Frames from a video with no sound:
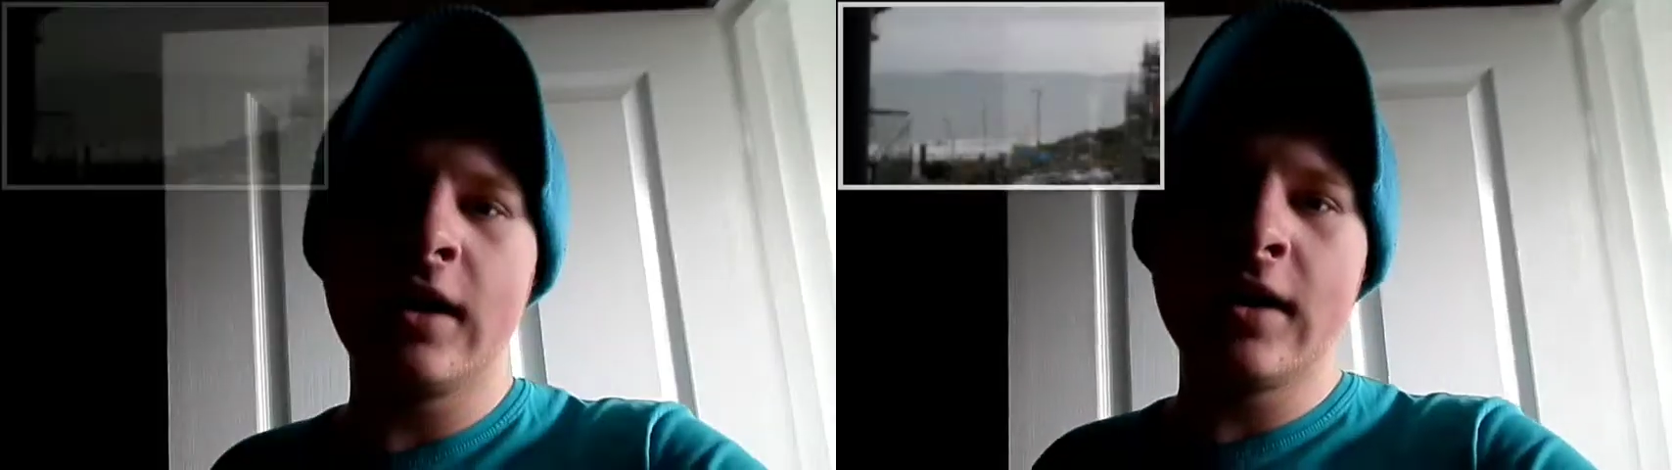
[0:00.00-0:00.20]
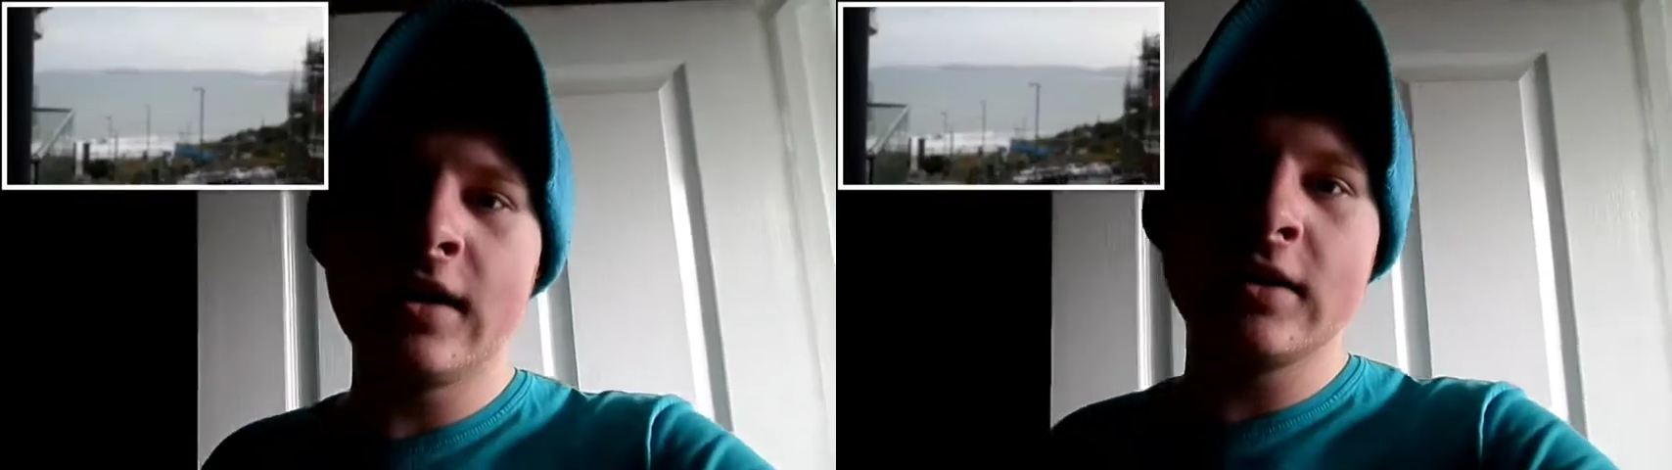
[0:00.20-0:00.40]

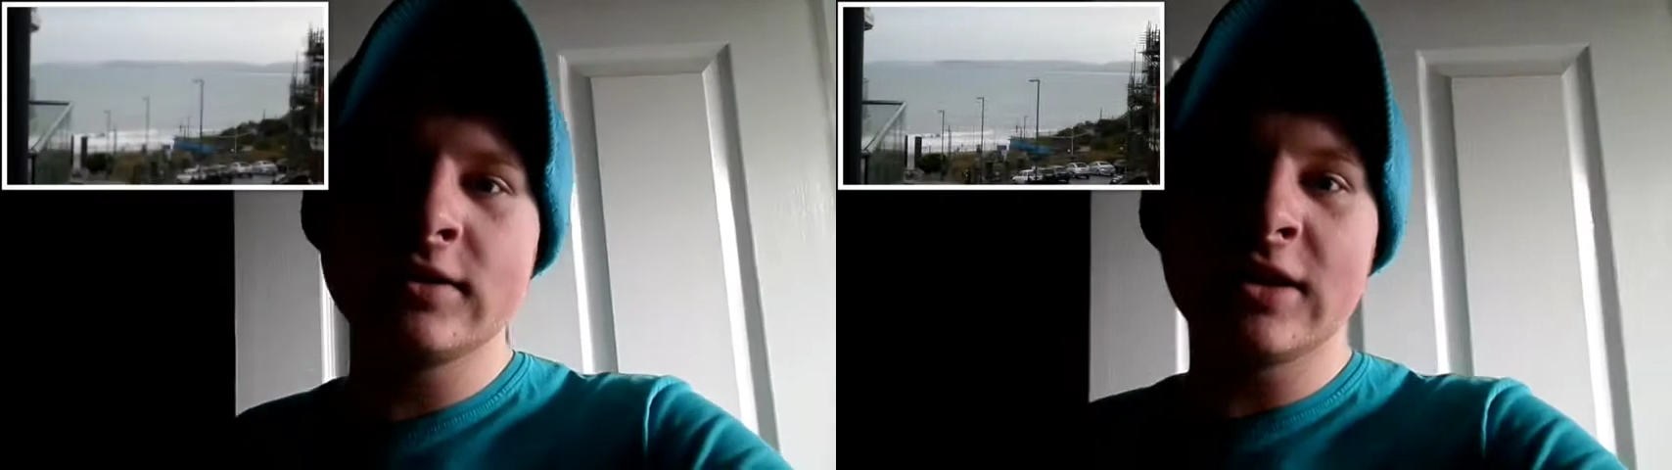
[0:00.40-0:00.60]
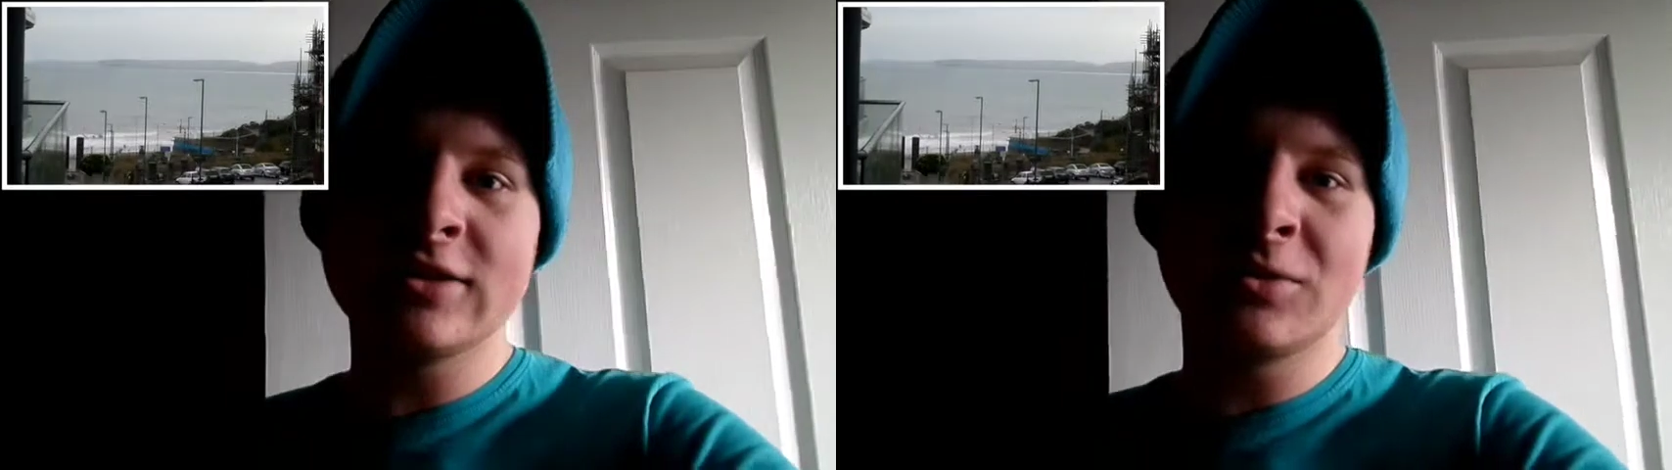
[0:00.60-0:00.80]
Hey
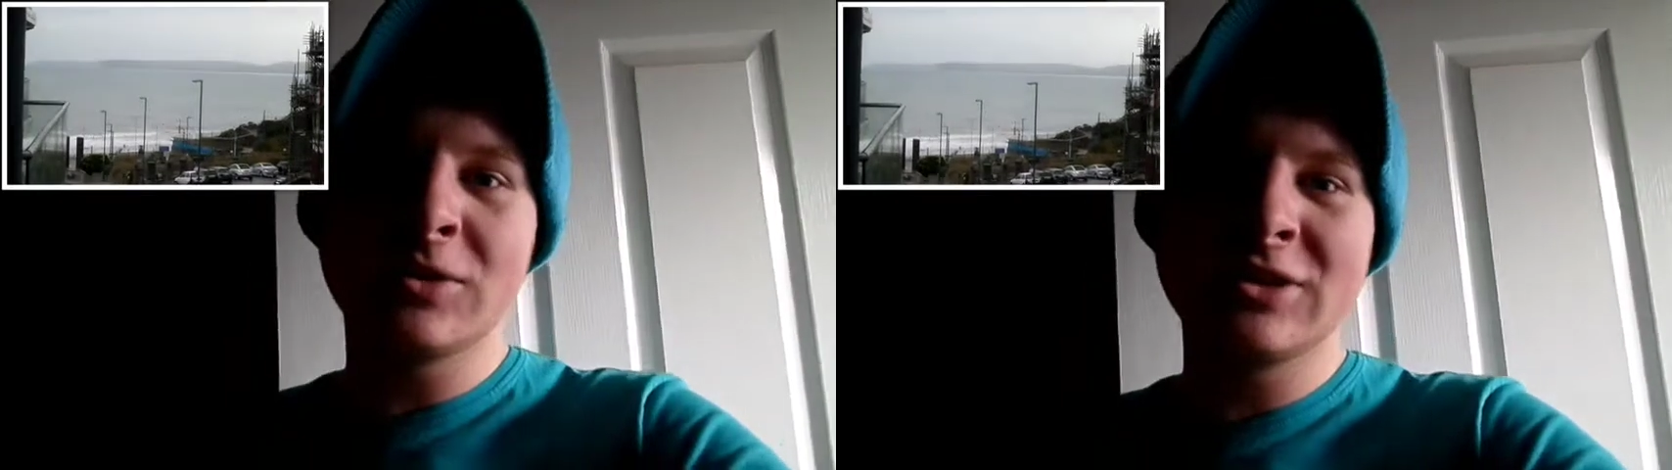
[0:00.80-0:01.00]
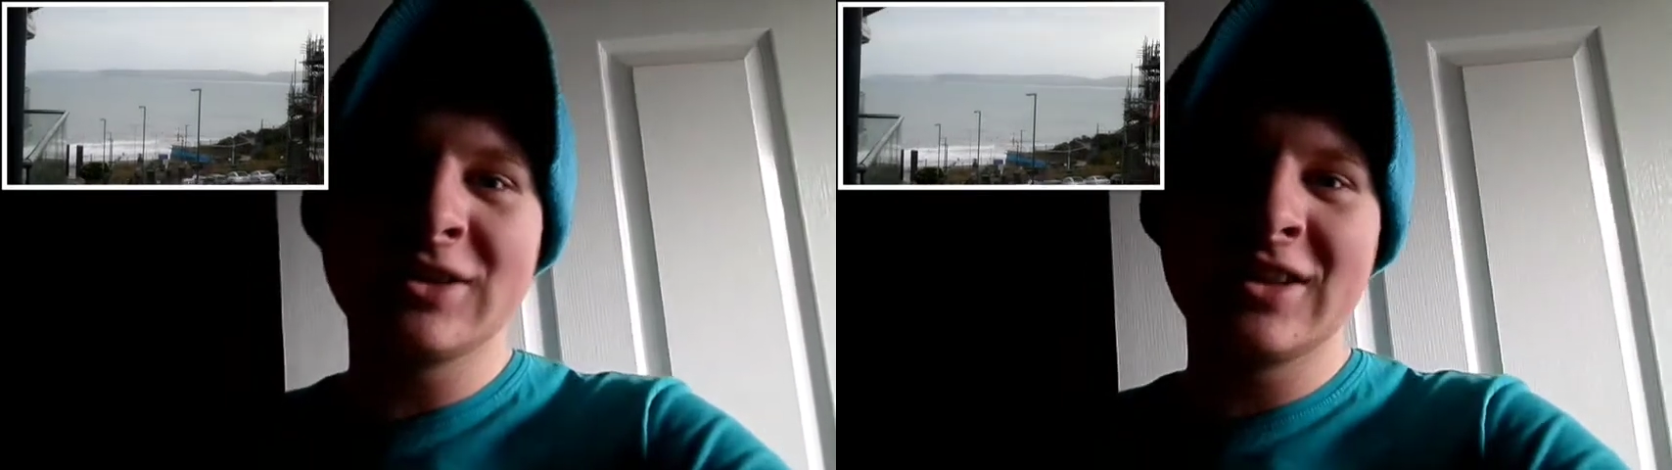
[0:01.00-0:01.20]
guys, thanks for
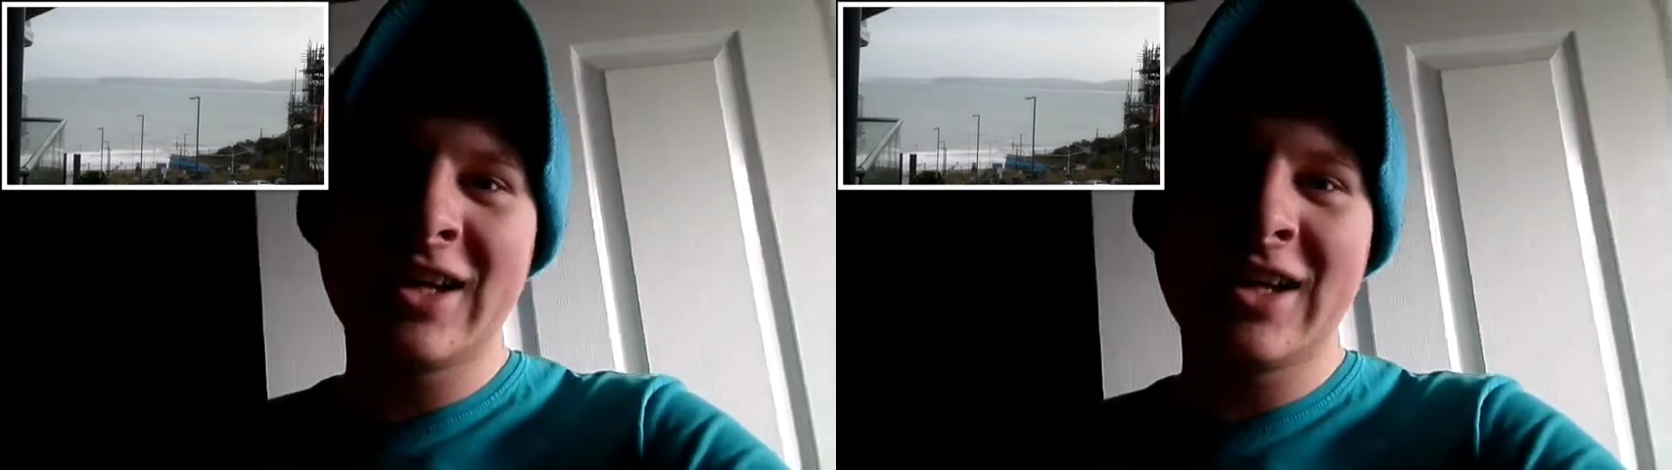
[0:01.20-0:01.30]
watching,